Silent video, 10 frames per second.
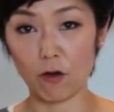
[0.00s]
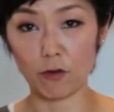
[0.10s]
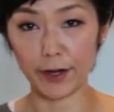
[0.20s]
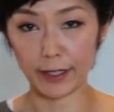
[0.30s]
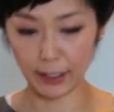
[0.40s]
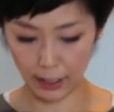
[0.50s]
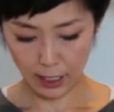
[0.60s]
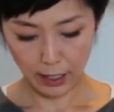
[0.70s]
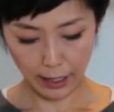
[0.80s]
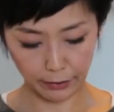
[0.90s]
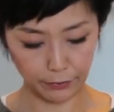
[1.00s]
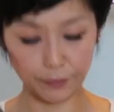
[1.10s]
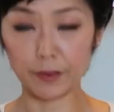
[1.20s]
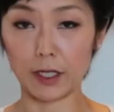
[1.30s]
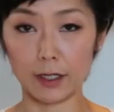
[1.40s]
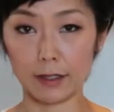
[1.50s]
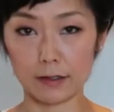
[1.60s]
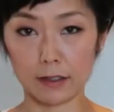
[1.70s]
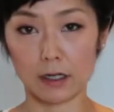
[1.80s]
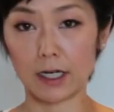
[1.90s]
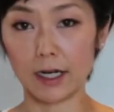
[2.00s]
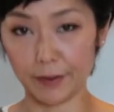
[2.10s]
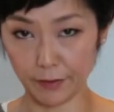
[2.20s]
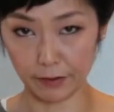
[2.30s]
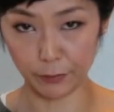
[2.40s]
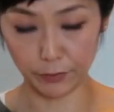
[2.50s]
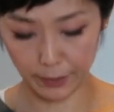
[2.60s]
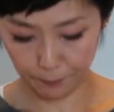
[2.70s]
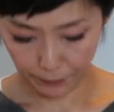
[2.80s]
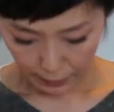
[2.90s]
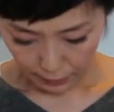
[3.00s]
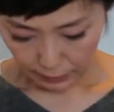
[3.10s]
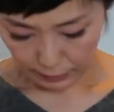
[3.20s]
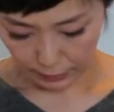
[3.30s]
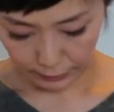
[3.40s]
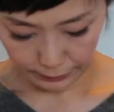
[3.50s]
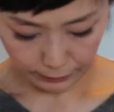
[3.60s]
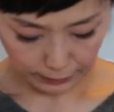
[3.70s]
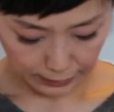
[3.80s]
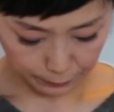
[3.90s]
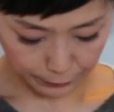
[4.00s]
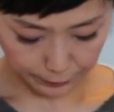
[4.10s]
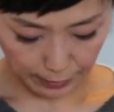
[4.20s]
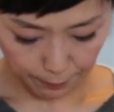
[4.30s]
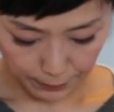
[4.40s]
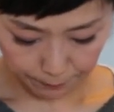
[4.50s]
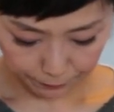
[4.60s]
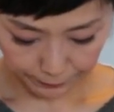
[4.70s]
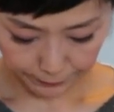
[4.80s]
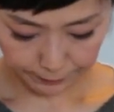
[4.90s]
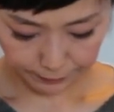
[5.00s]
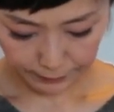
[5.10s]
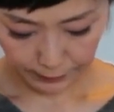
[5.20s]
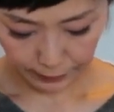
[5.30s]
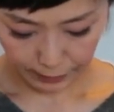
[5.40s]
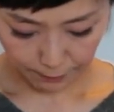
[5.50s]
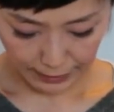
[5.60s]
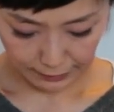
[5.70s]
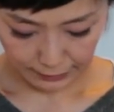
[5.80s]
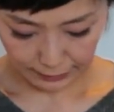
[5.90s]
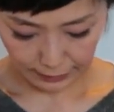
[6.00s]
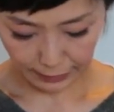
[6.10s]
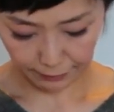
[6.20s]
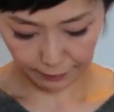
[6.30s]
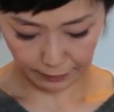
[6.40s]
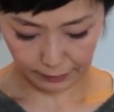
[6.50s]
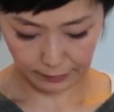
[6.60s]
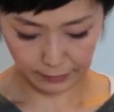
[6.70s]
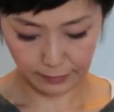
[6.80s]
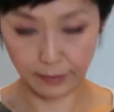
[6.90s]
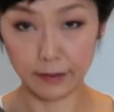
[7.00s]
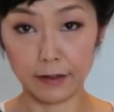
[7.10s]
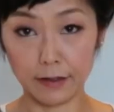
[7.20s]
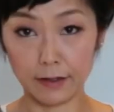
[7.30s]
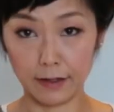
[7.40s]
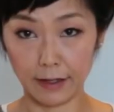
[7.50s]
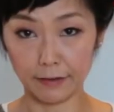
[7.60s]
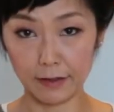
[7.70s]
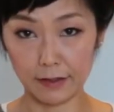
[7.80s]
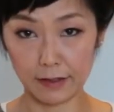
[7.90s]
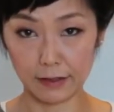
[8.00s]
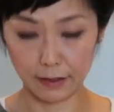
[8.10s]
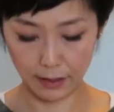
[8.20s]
already. I could see it's early this morning. So let's put them in a basket like this.